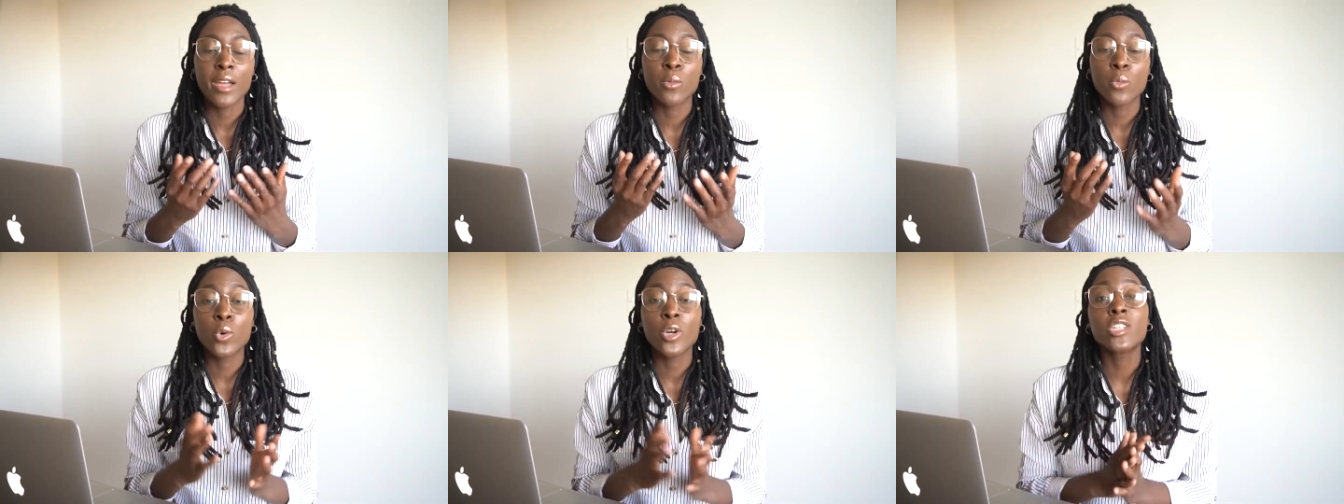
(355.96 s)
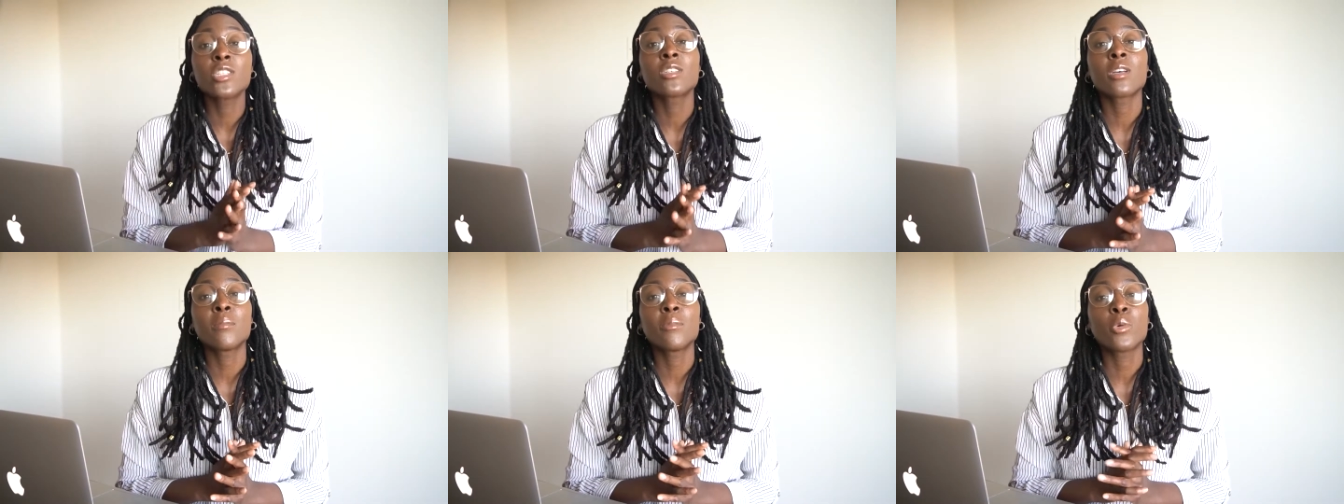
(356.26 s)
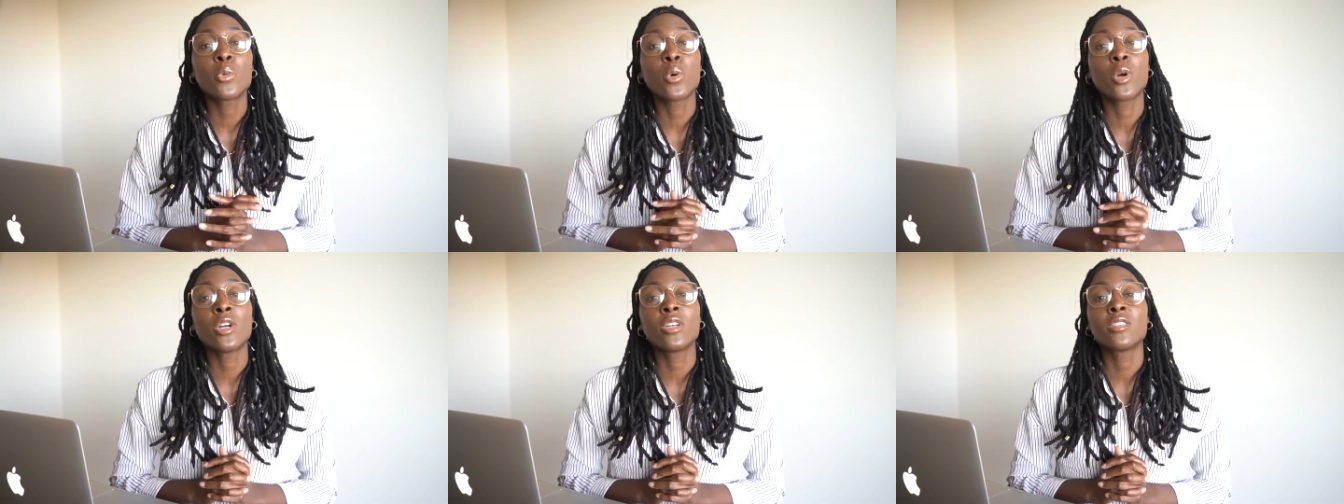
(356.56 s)
And worst come
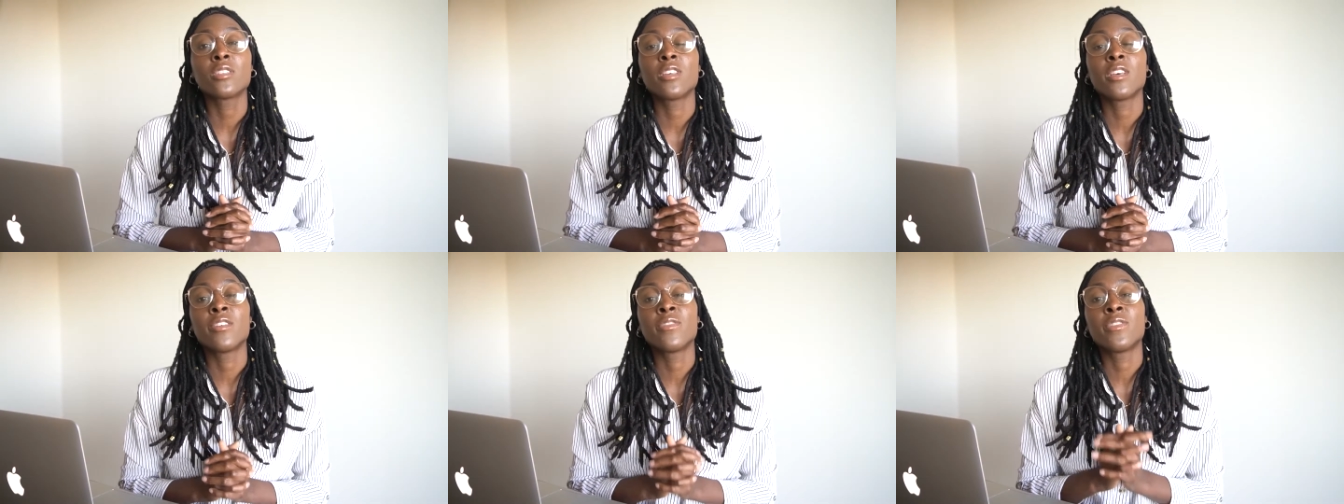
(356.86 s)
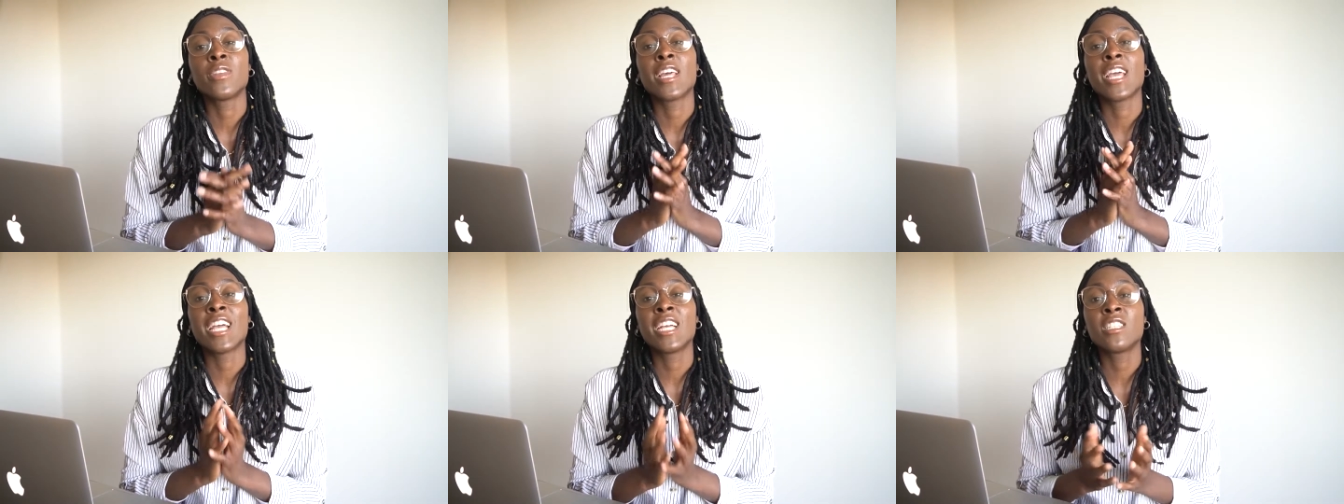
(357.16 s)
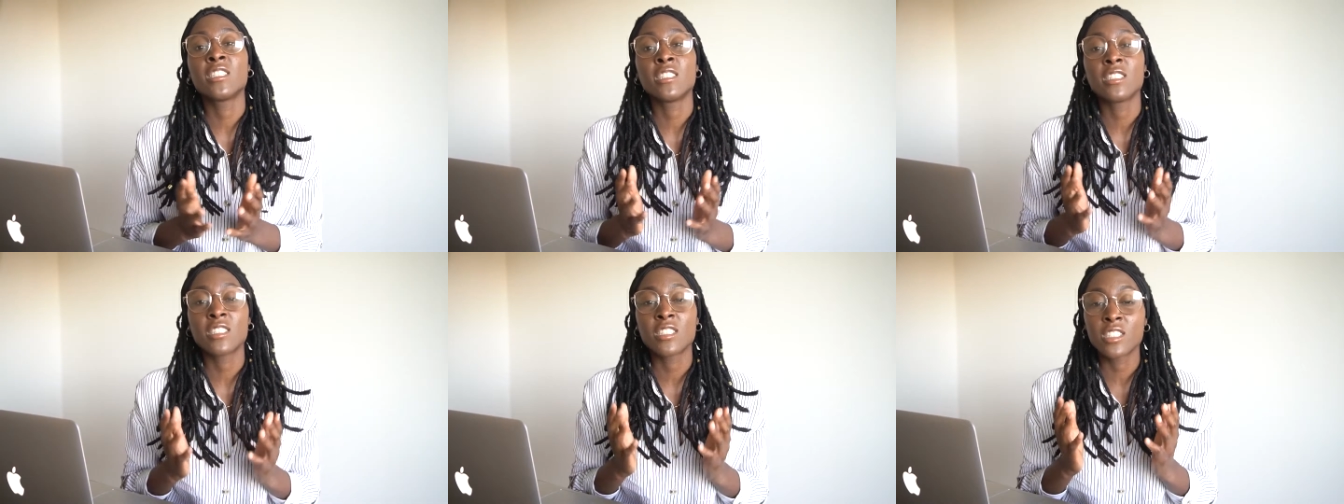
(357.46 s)
to worst, if an
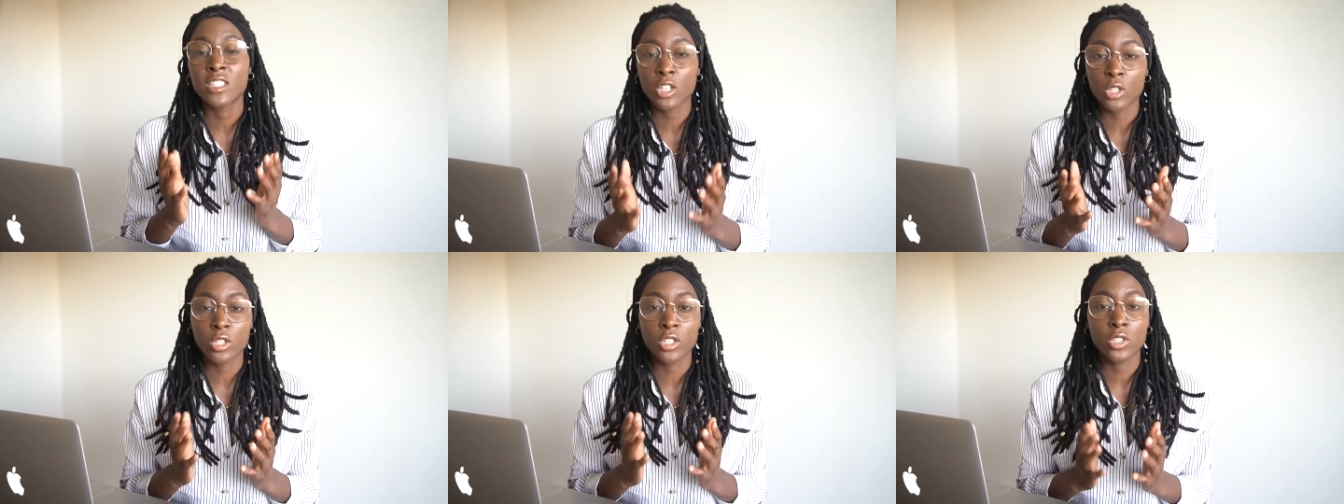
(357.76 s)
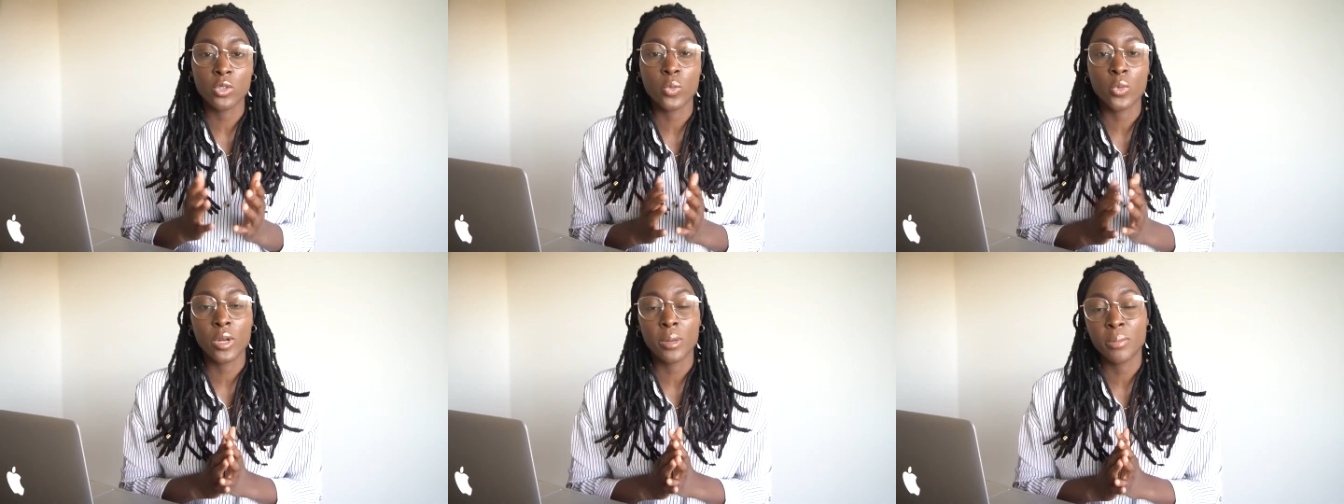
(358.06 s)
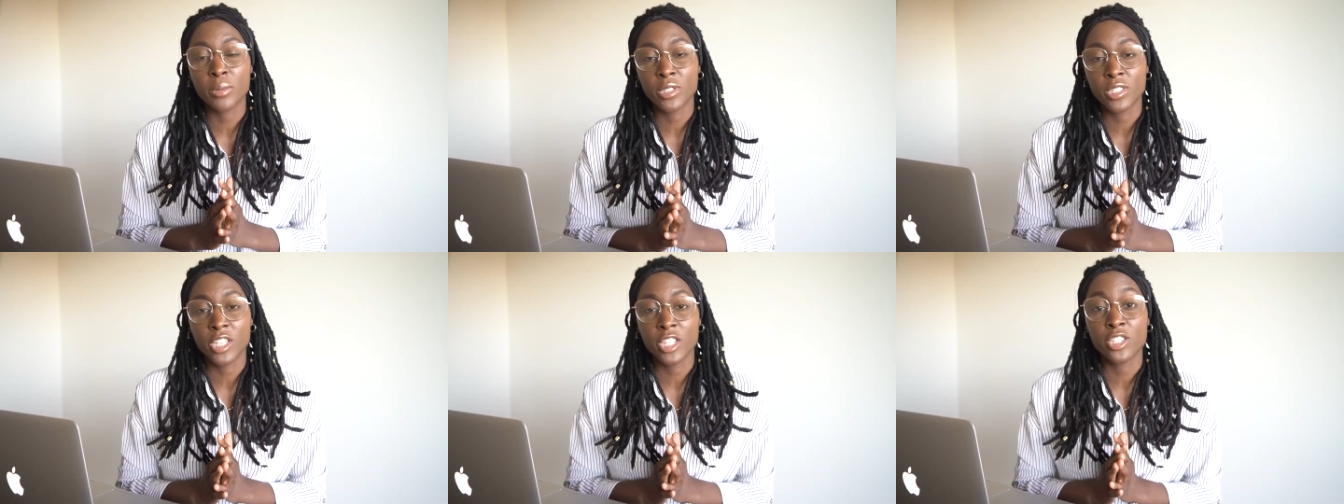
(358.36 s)
agent still doesn't want to
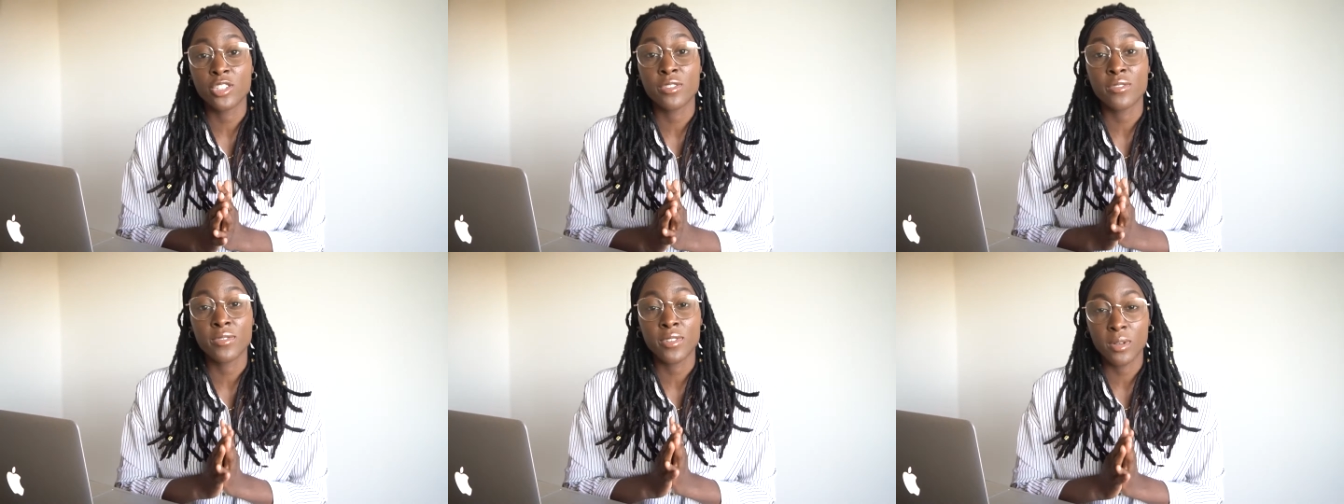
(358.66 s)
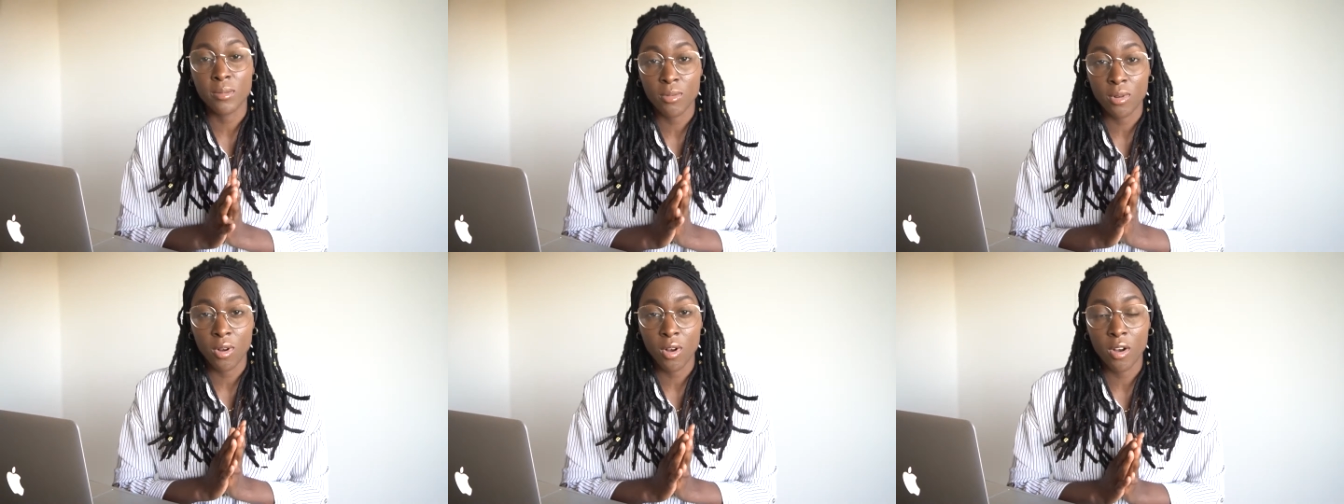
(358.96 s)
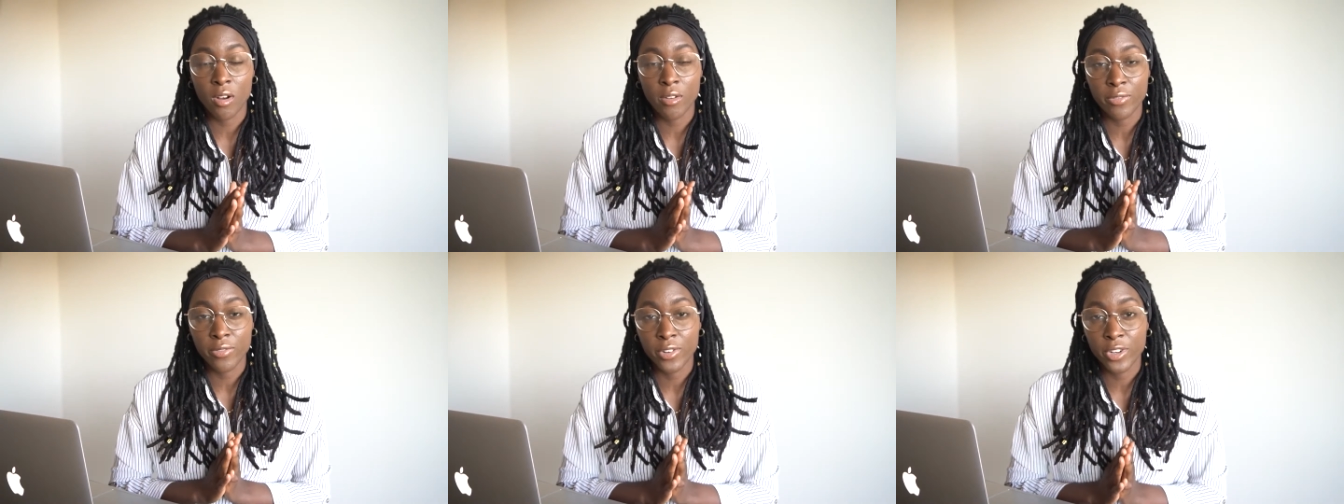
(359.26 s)
present your verbal
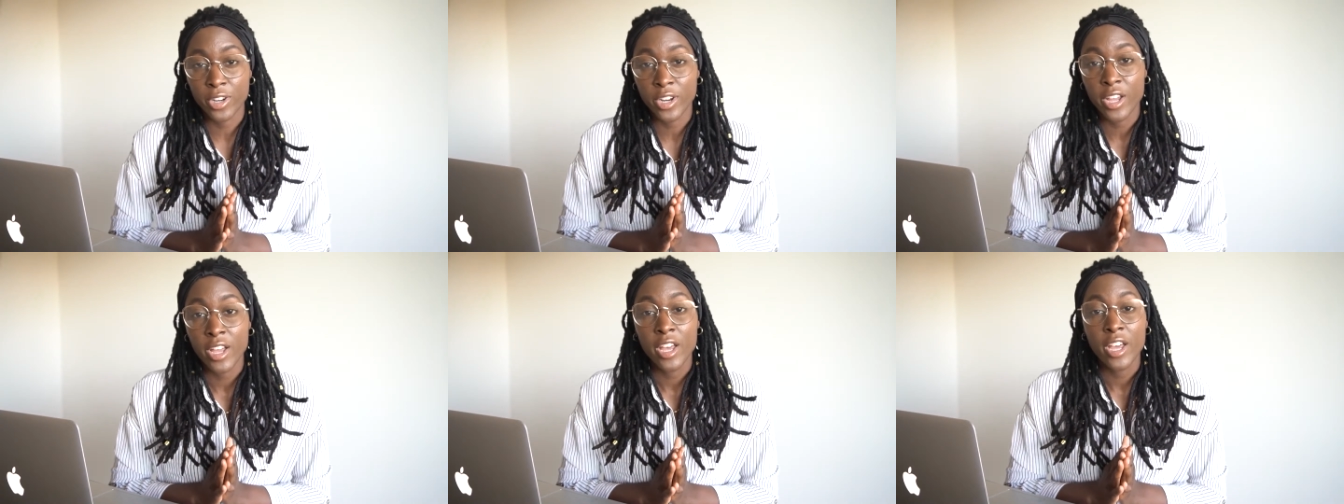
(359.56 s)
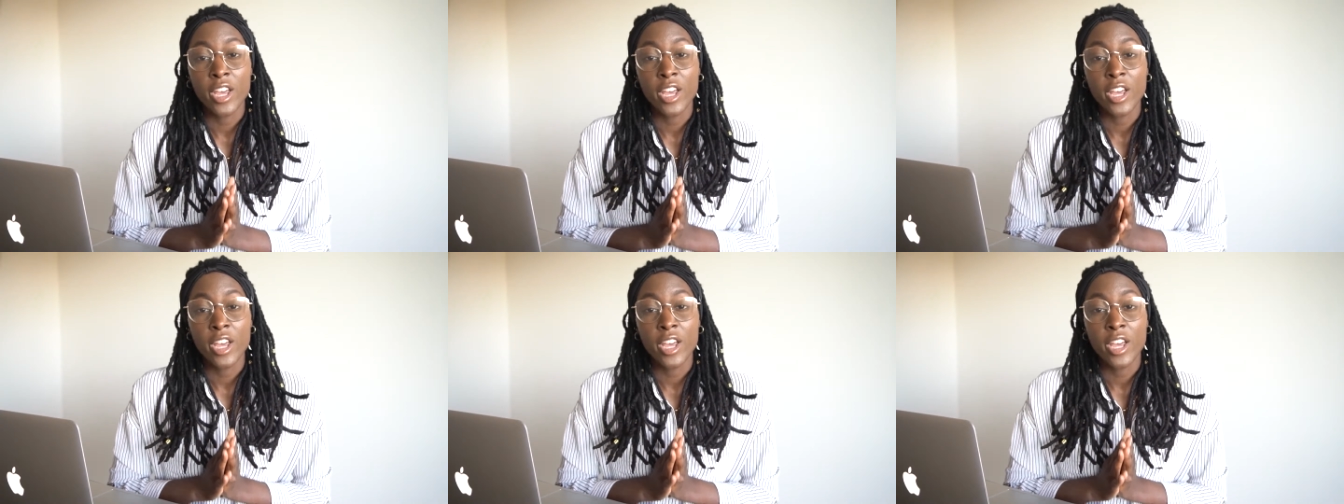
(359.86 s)
offer,